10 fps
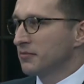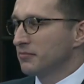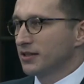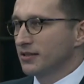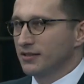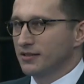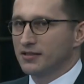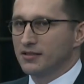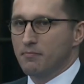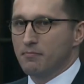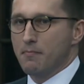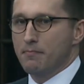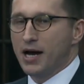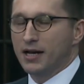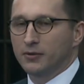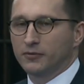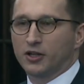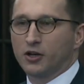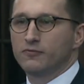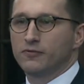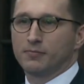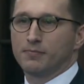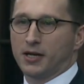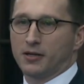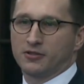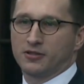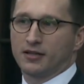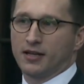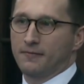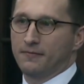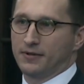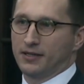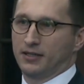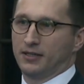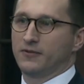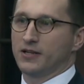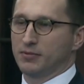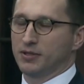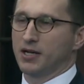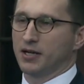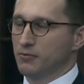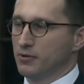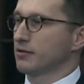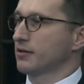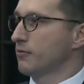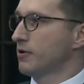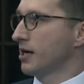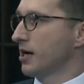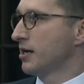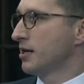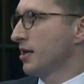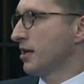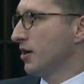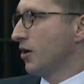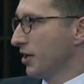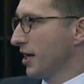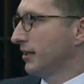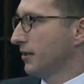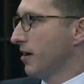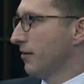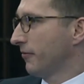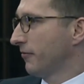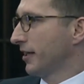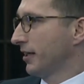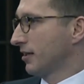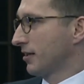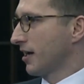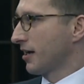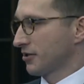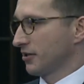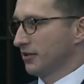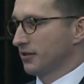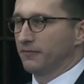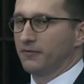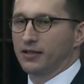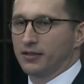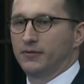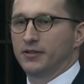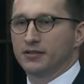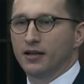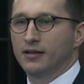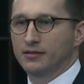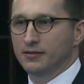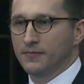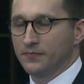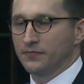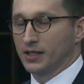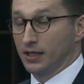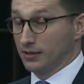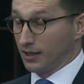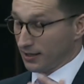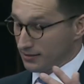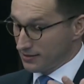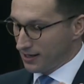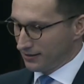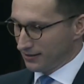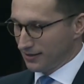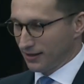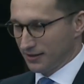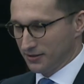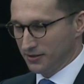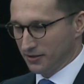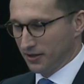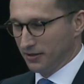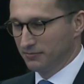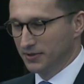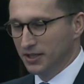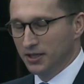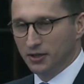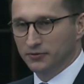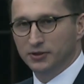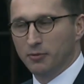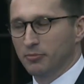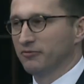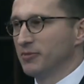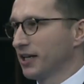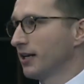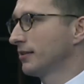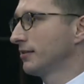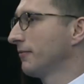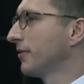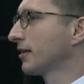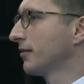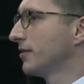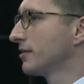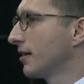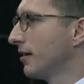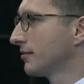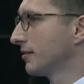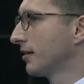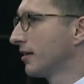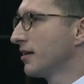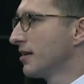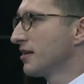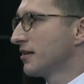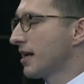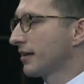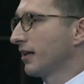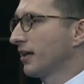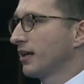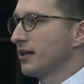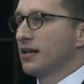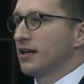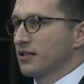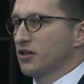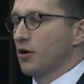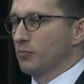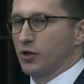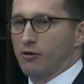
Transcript: but this is a part of the comfort package that every investment bank will require on any 144A transaction. It effectively says and I can cite this sentence off the top of my head, it effectively says that nothing has come to